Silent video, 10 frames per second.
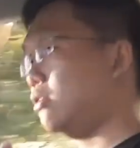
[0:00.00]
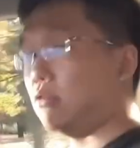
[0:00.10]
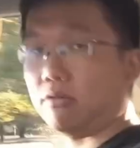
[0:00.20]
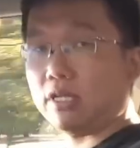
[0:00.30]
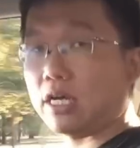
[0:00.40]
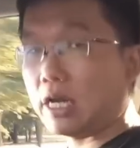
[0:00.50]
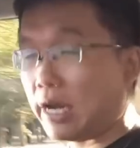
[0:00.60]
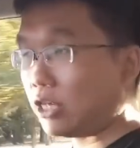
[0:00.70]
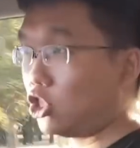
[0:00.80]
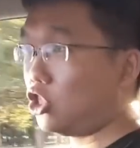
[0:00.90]
you know, the
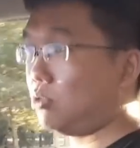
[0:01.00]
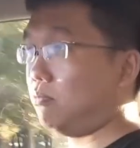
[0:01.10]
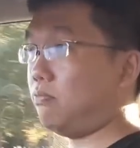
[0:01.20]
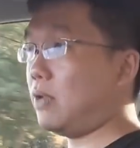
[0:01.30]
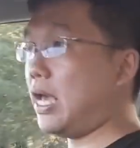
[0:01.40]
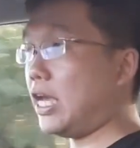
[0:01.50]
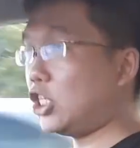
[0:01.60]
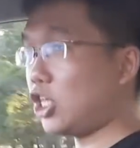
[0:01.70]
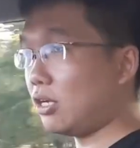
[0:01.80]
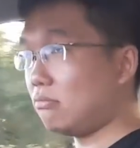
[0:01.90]
clutch
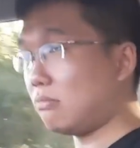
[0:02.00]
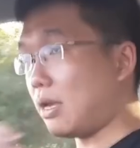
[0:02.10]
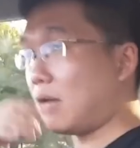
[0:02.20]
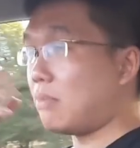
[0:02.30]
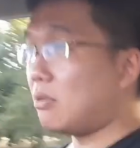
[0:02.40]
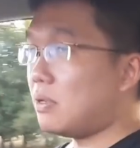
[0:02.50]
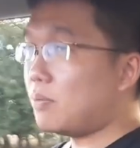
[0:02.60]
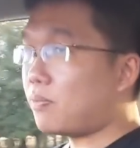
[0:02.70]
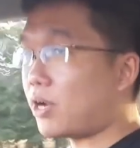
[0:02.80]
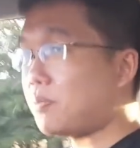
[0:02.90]
aging and
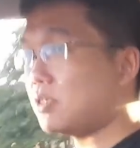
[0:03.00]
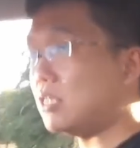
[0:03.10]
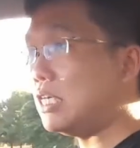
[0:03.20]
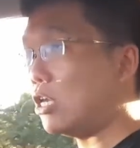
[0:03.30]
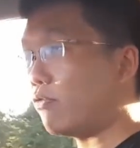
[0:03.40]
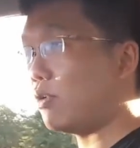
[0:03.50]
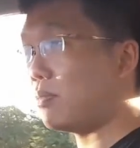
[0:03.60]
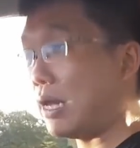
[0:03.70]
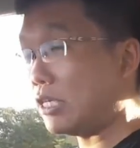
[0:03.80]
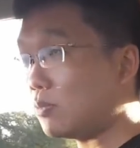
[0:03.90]
maybe perhaps in need of
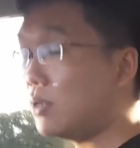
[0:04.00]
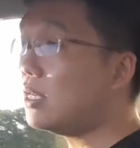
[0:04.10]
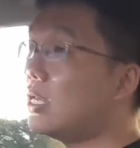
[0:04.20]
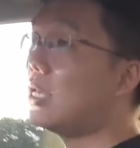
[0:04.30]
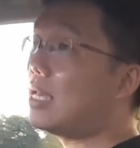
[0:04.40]
replacement,